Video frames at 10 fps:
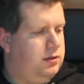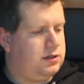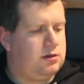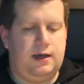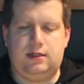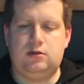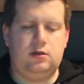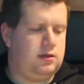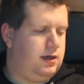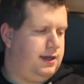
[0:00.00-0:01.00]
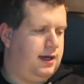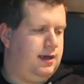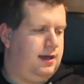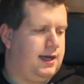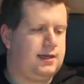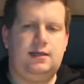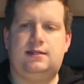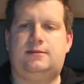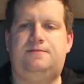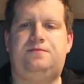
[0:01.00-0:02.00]
is quite good, and I like
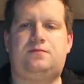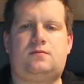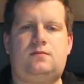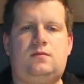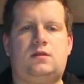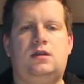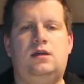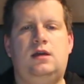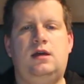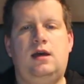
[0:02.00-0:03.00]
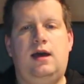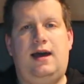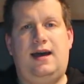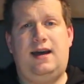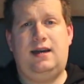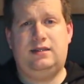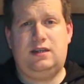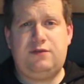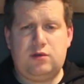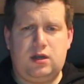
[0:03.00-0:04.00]
this. And
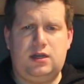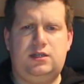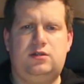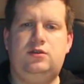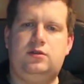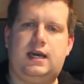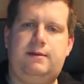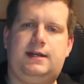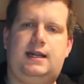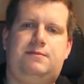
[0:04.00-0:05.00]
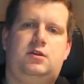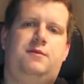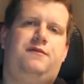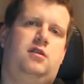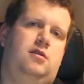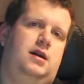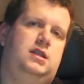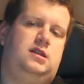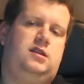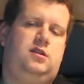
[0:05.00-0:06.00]
if you are into a new gaming laptop for
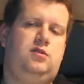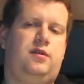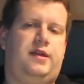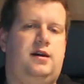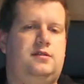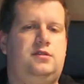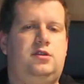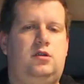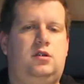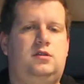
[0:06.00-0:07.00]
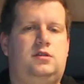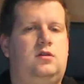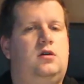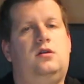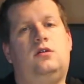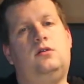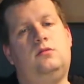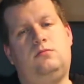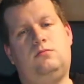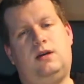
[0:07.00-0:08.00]
around 2,000 euros, or
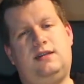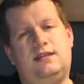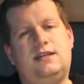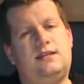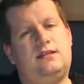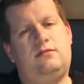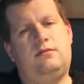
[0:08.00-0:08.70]
I think it